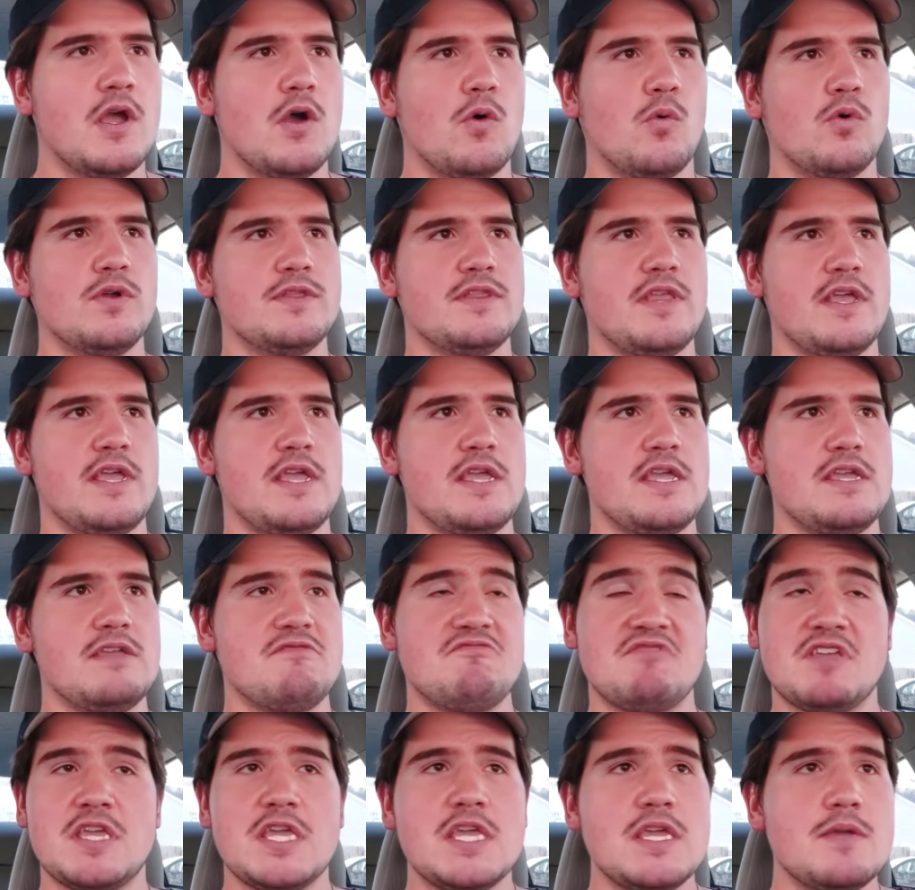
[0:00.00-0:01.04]
Would they
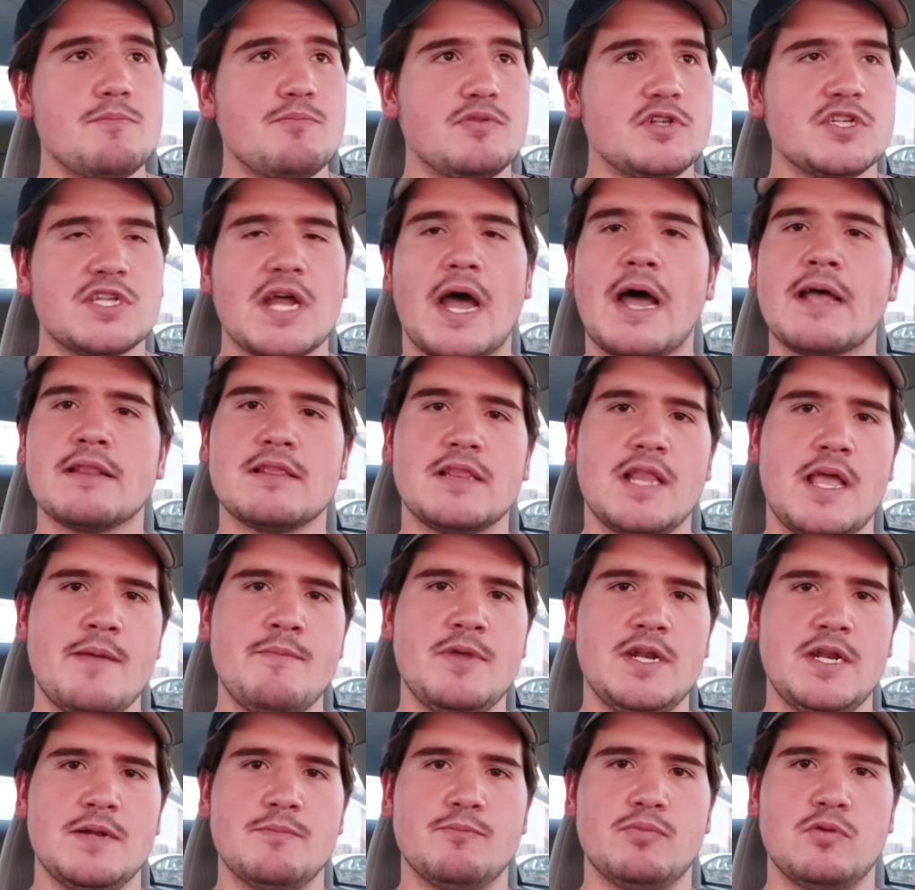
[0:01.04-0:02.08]
keep Don
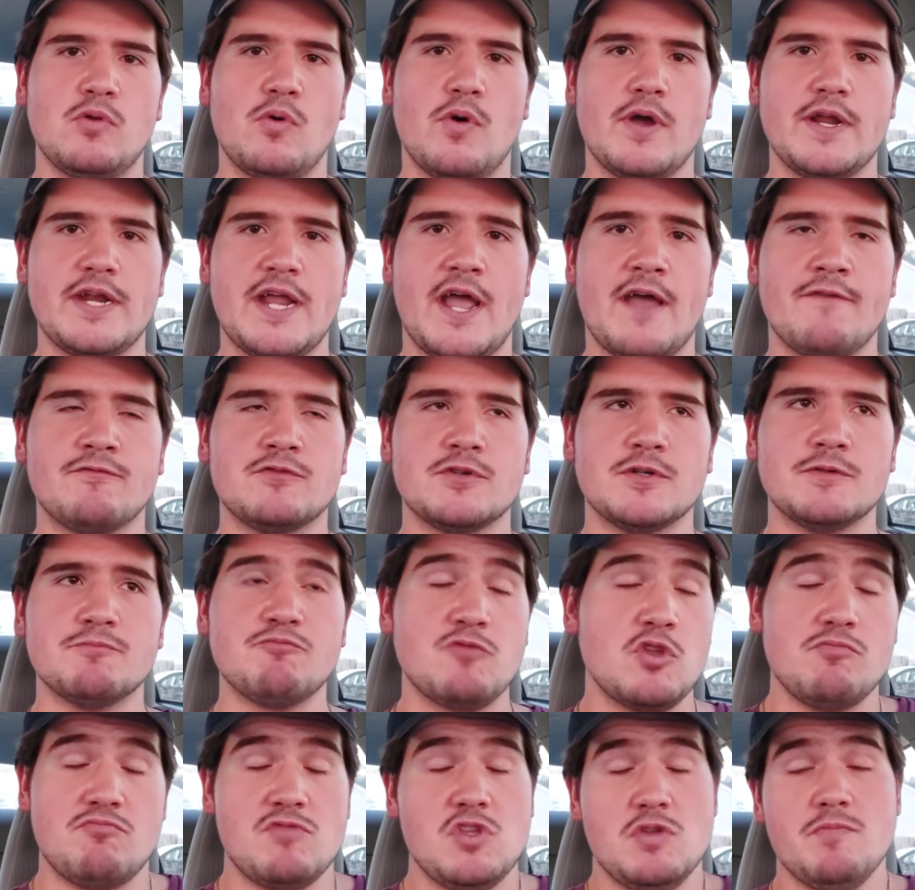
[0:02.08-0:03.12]
Lemon employed after,
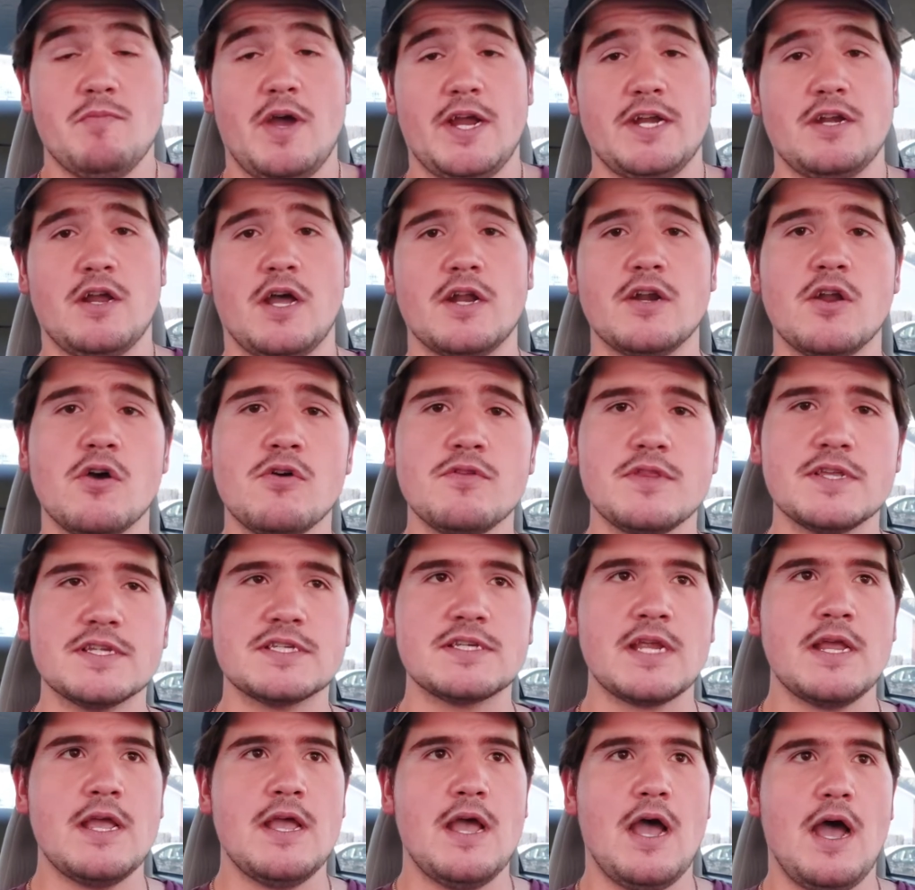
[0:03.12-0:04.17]
you might not know this,